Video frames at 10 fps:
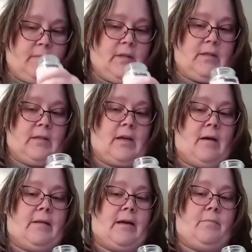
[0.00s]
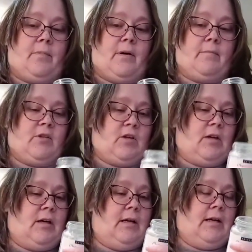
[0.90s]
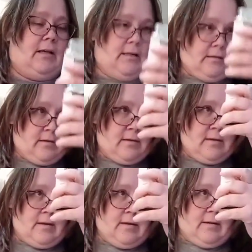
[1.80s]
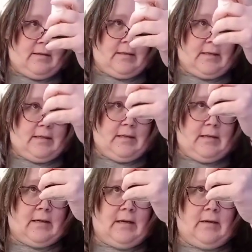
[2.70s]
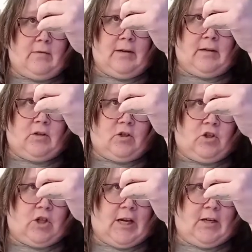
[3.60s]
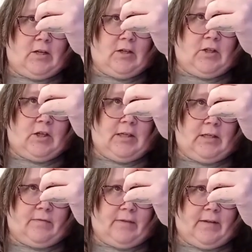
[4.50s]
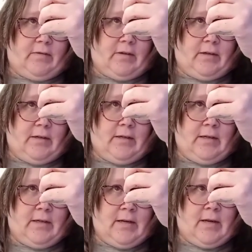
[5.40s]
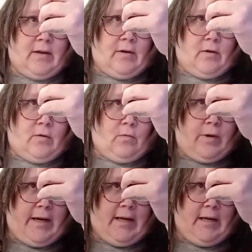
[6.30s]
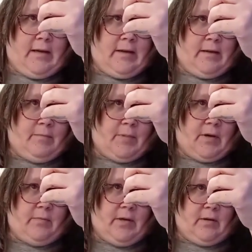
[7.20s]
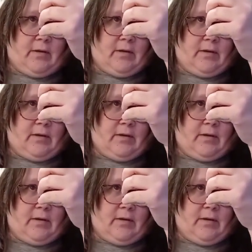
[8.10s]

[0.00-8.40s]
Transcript: This has got like Parmesan and, let's see, ingredients: cheddar, cheese flavored, whey, buttermilk,